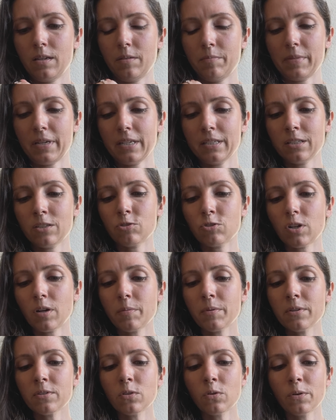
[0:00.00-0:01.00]
medicine
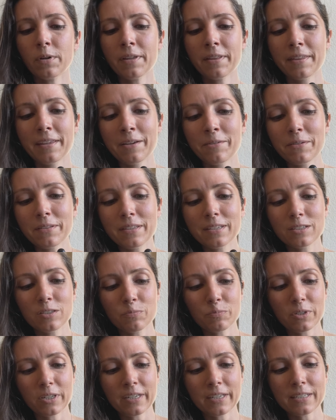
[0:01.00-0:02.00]
dropper. The only thing with this
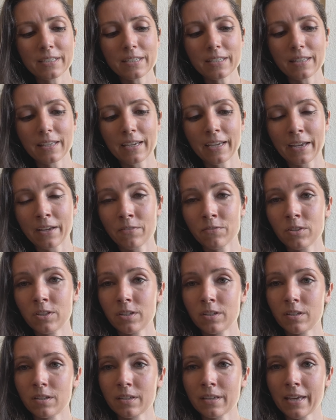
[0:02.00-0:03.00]
brand, they have
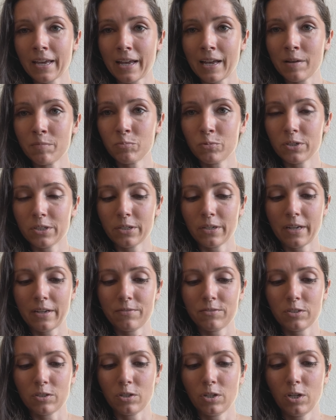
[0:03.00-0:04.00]
the cap where you
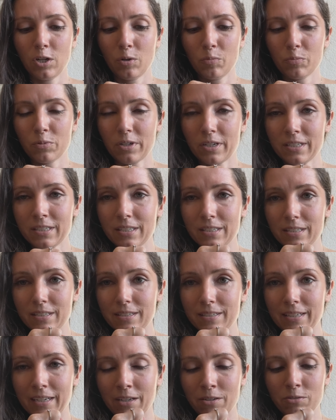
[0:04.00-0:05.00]
have to press
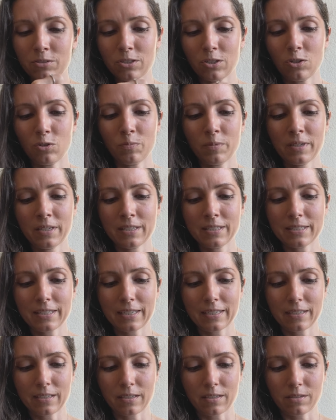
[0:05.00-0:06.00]
down to open. It's
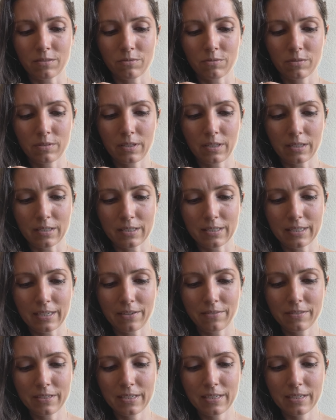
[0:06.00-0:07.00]
like a
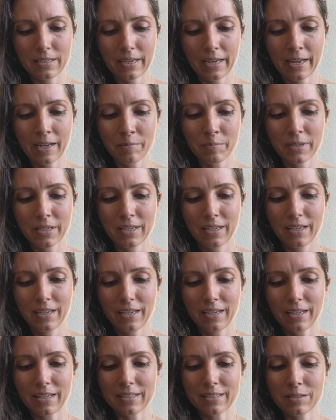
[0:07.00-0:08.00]
safety cap,
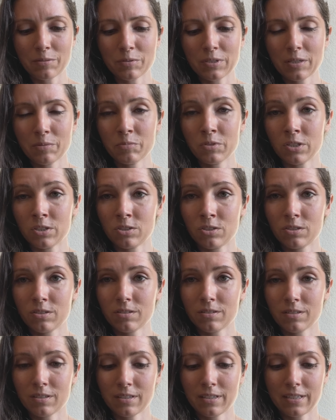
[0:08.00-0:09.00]
and sometimes it
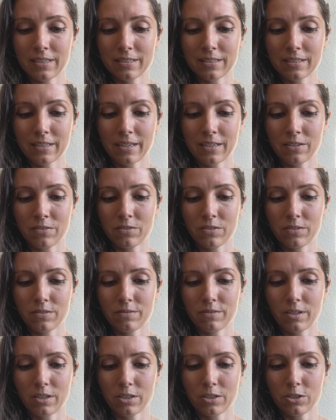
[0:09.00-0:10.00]
gets kind of
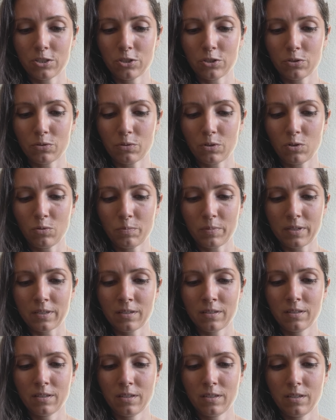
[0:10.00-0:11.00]
hard to
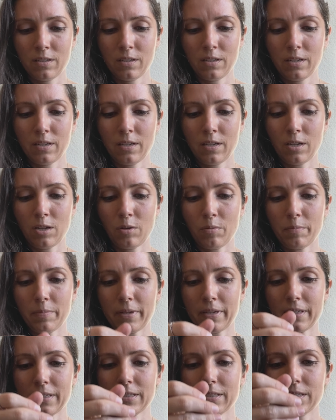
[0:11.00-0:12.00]
open,
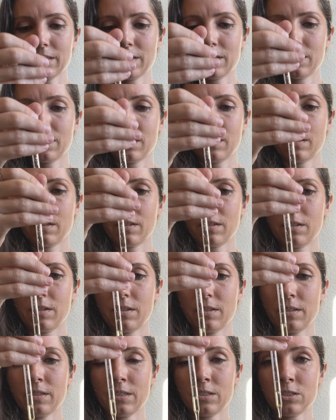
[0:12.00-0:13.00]
but
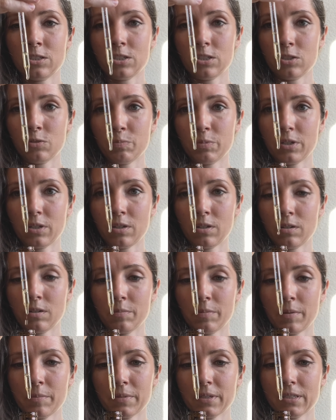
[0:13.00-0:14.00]
it's just pure
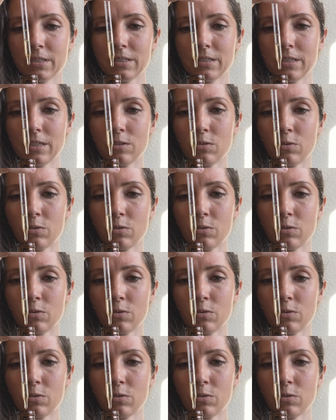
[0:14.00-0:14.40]
pumpkin seed